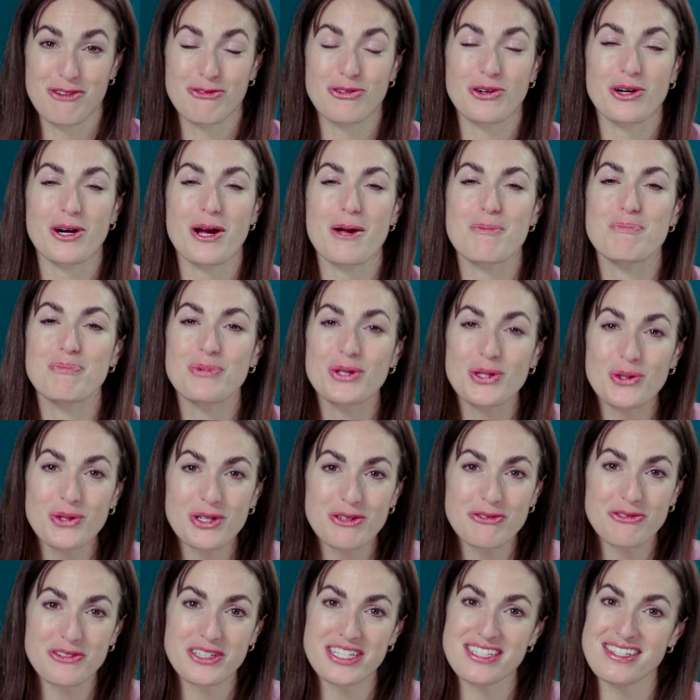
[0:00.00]
For a
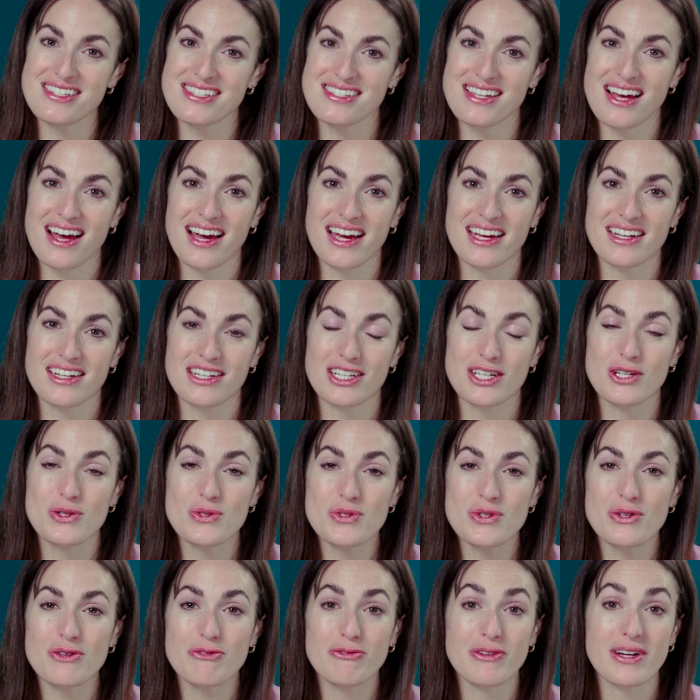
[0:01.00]
beautifully designed,
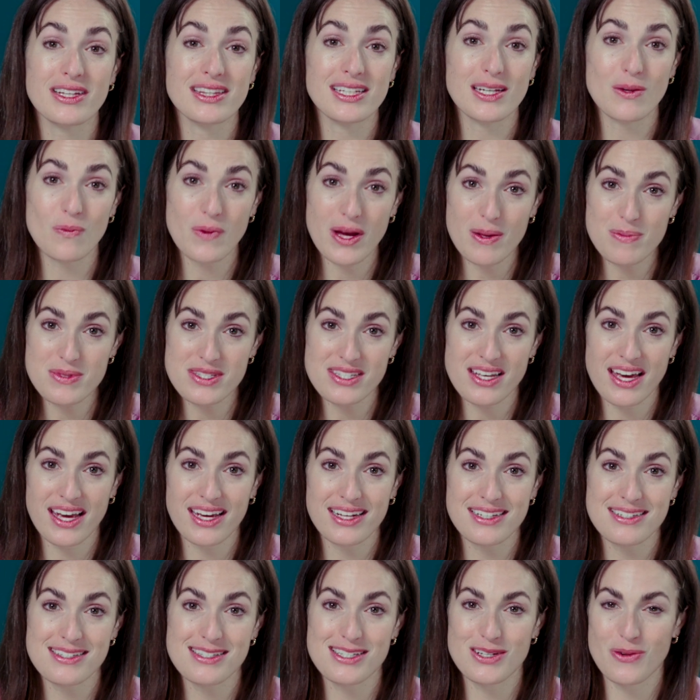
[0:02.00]
user friendly
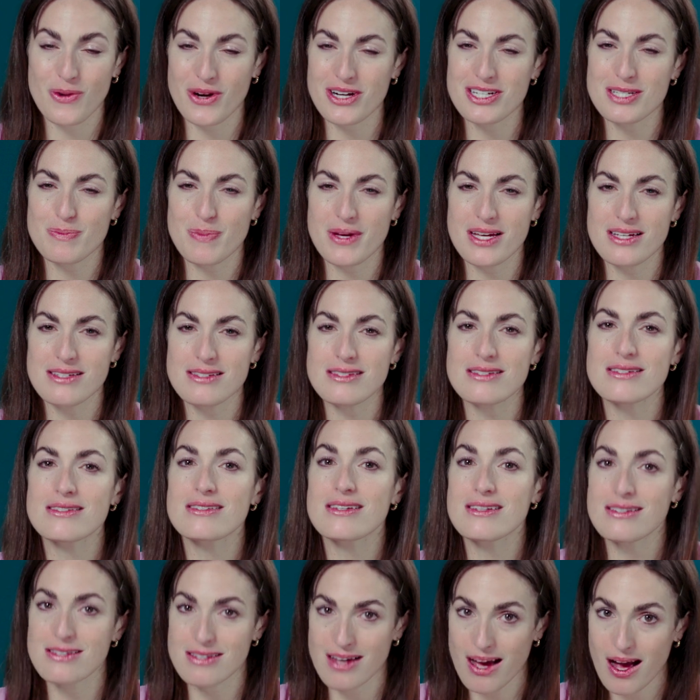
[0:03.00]
website, Squarespace
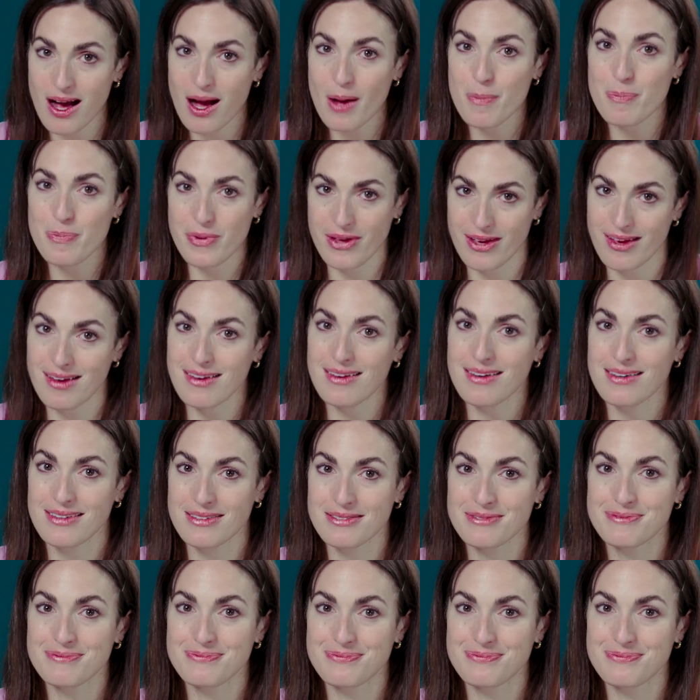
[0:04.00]
is a top pick.